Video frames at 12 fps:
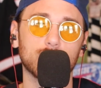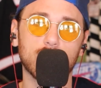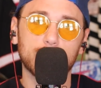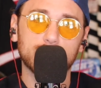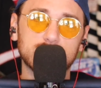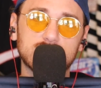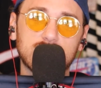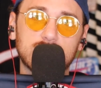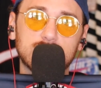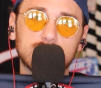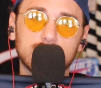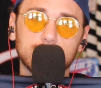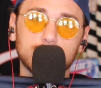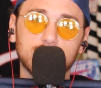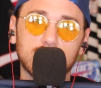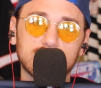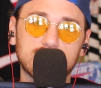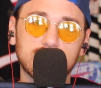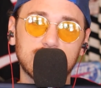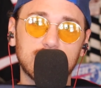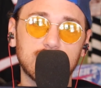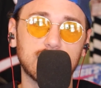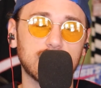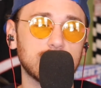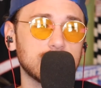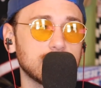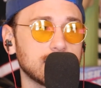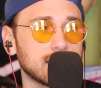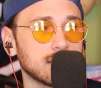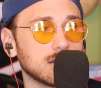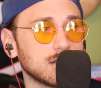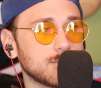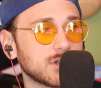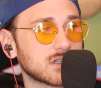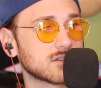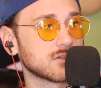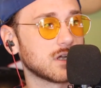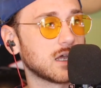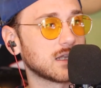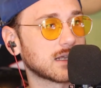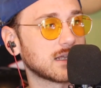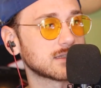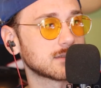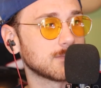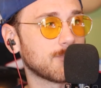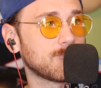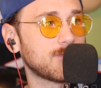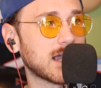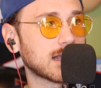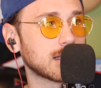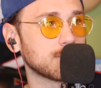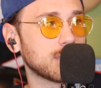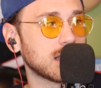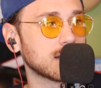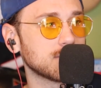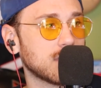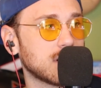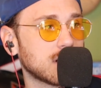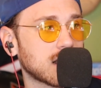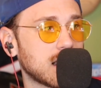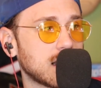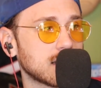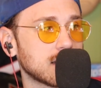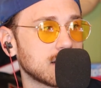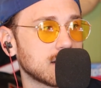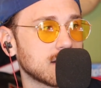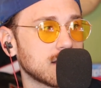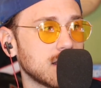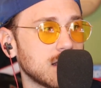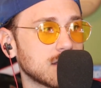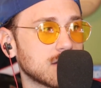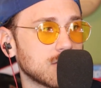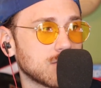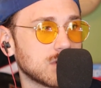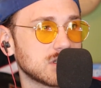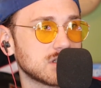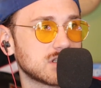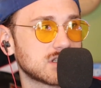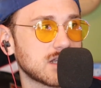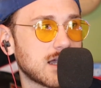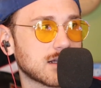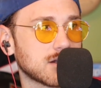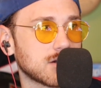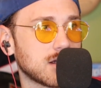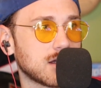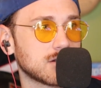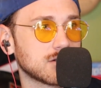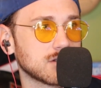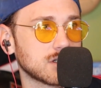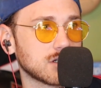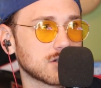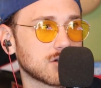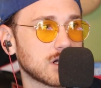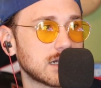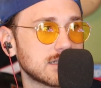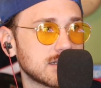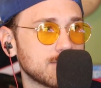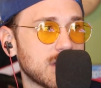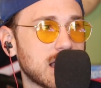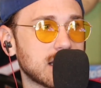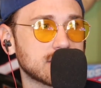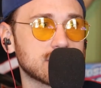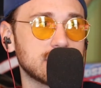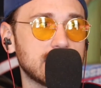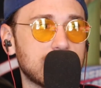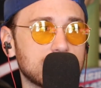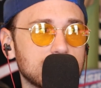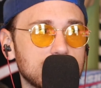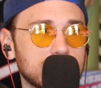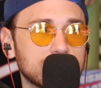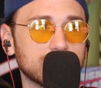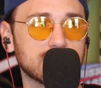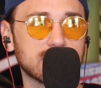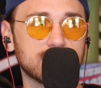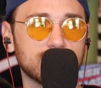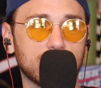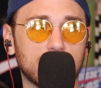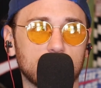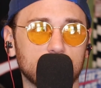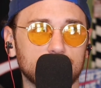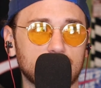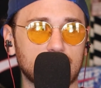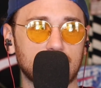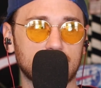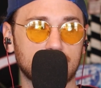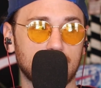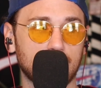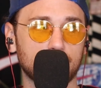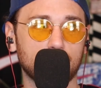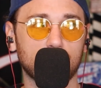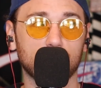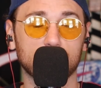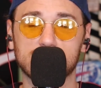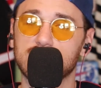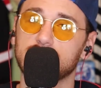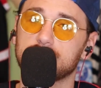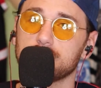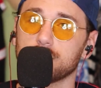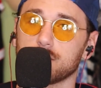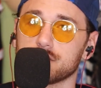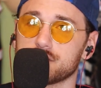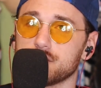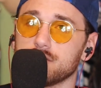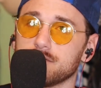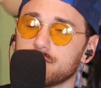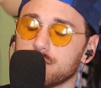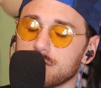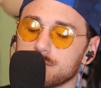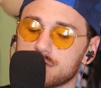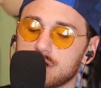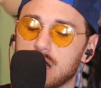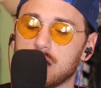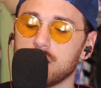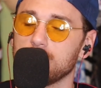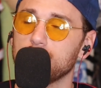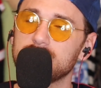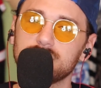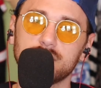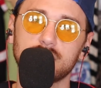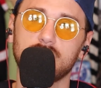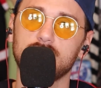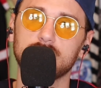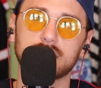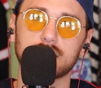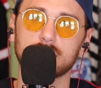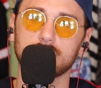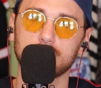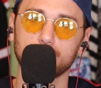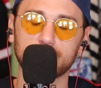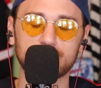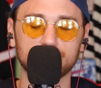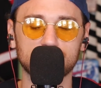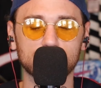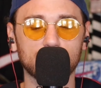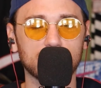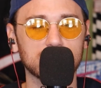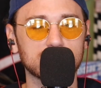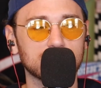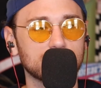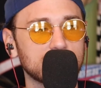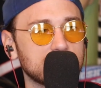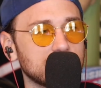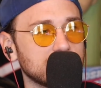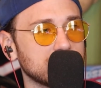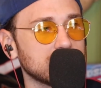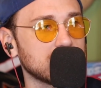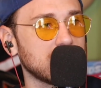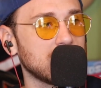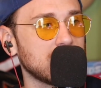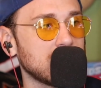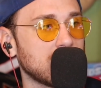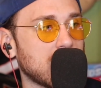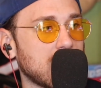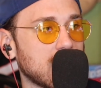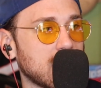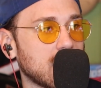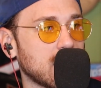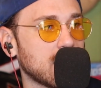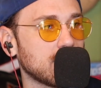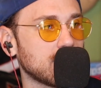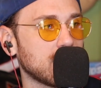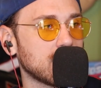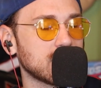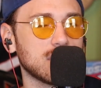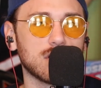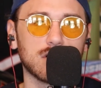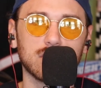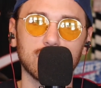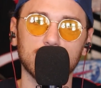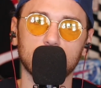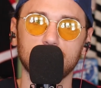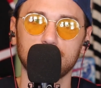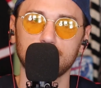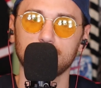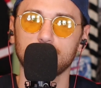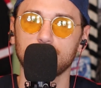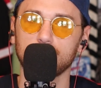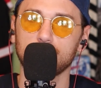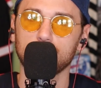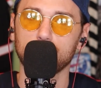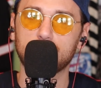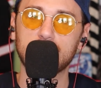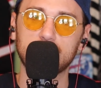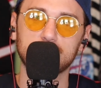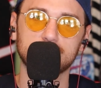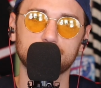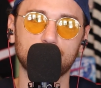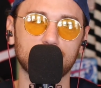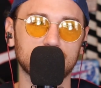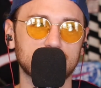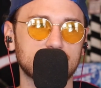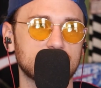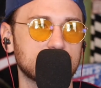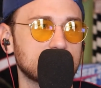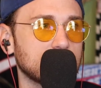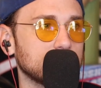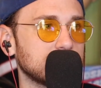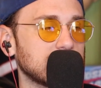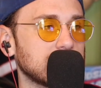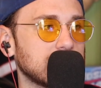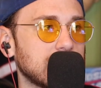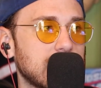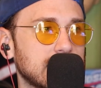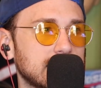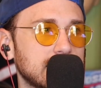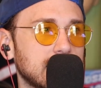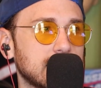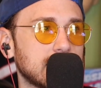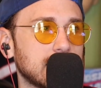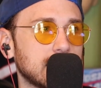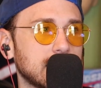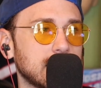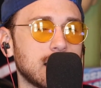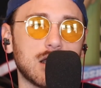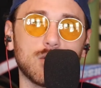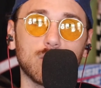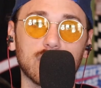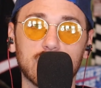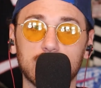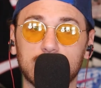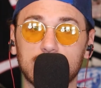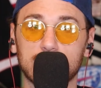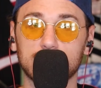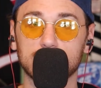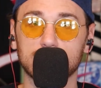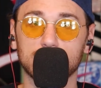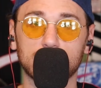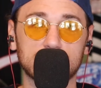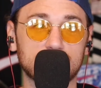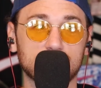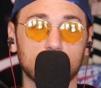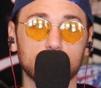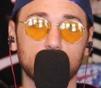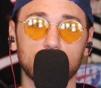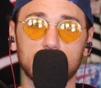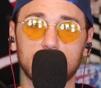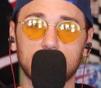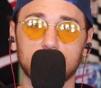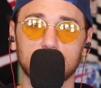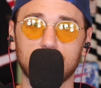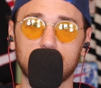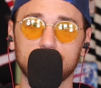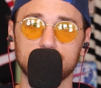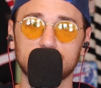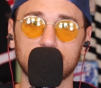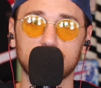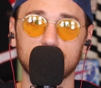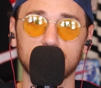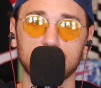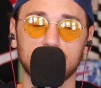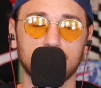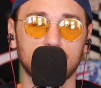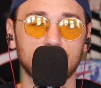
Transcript: I'm representing Team USA today. The Olympics are on. I got some fucking ping pong on here. There was soccer on earlier, crazy match. Netherlands was involved. I like them. Always like their orange uniforms. We do it all here. We do sports. We do, you know, peak sports is something that we're going to get into at some point in our lives here.